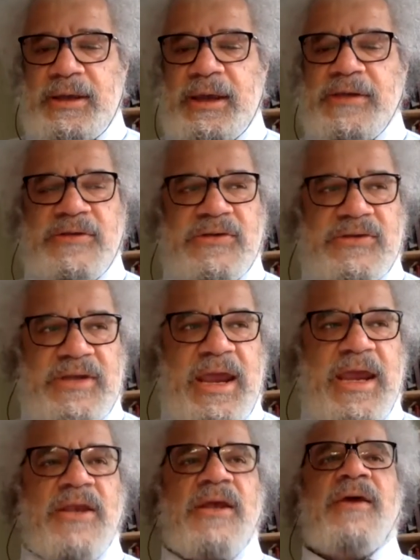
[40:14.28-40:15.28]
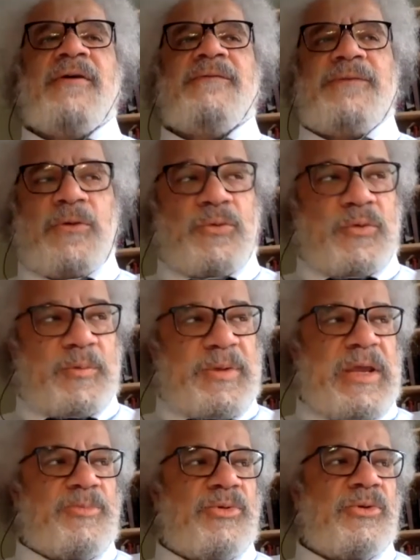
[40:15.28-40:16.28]
It's a state filled with
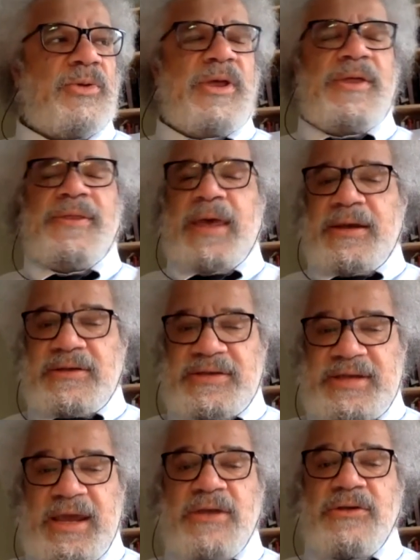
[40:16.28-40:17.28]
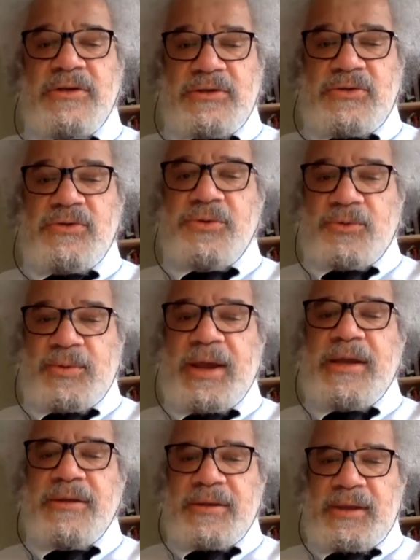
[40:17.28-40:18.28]
people that intend to do the
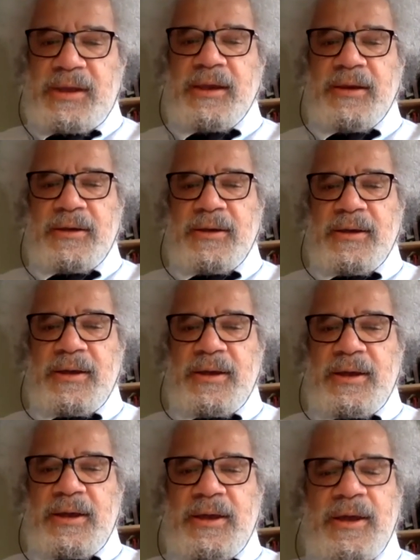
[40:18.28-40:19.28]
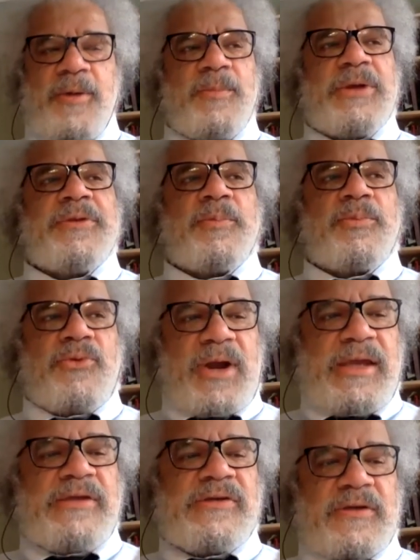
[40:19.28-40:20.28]
right thing. But the
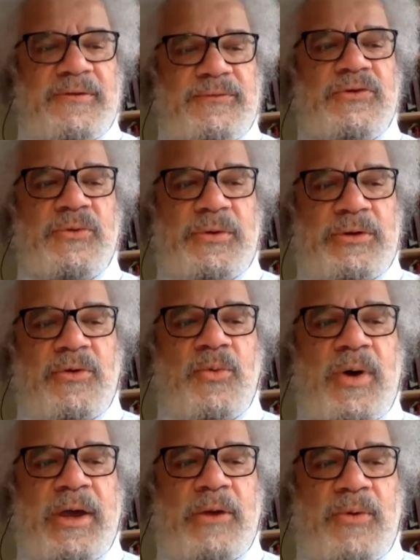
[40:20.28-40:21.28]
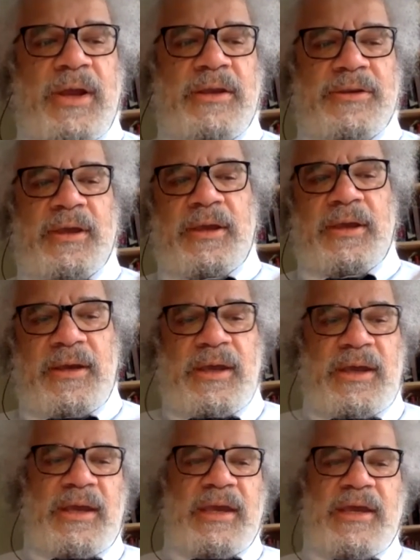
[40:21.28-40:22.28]
price of doing the right thing
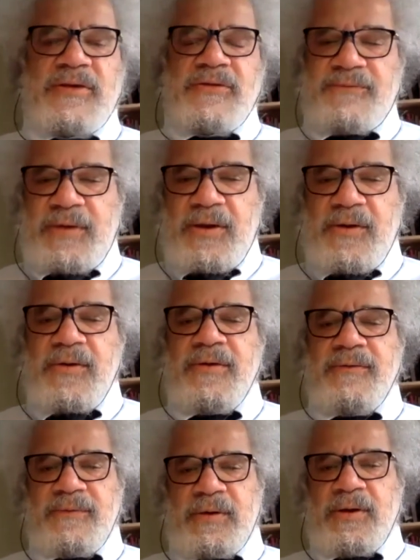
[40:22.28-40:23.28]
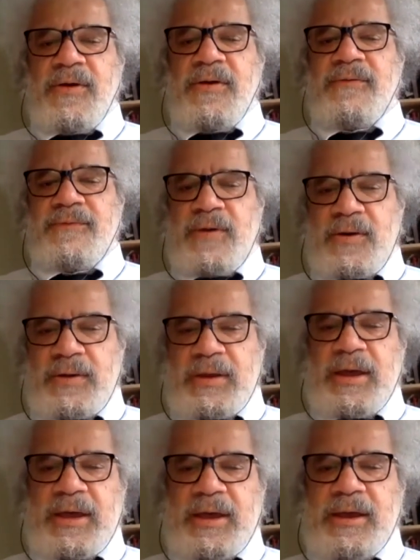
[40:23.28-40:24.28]
is very, very, very
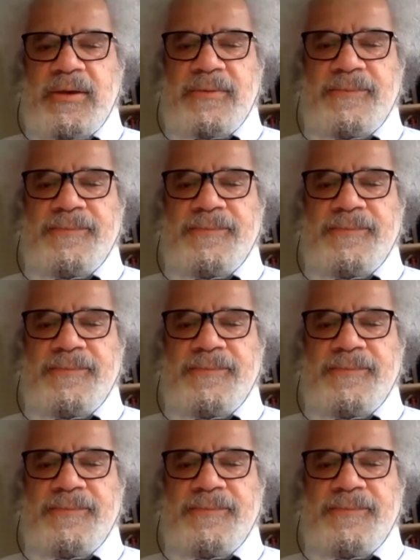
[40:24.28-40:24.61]
high.